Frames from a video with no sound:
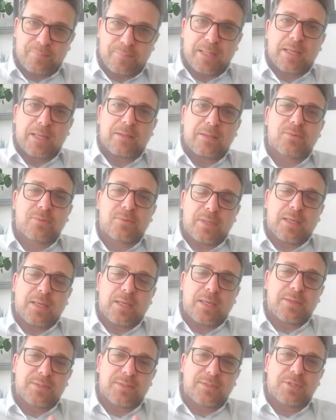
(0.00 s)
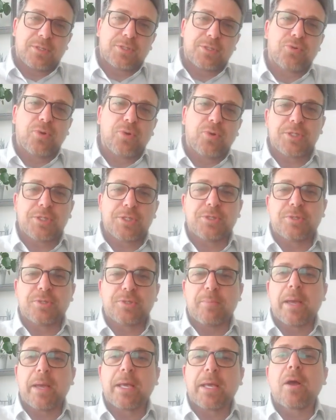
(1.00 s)
that is a situation
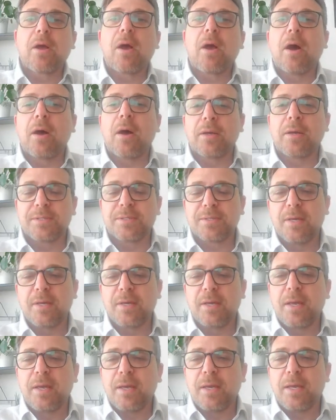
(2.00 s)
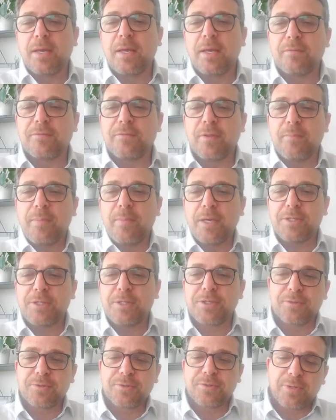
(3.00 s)
that might cause
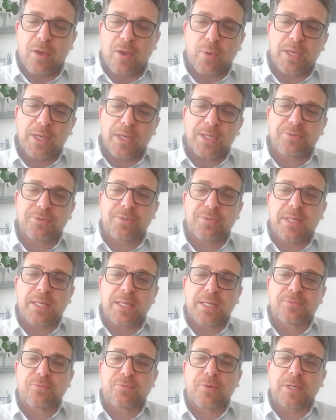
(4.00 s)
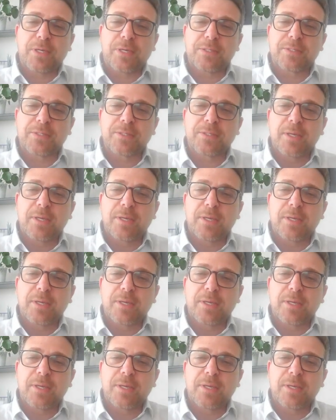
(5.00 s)
inflammation. So there are ways to test for it.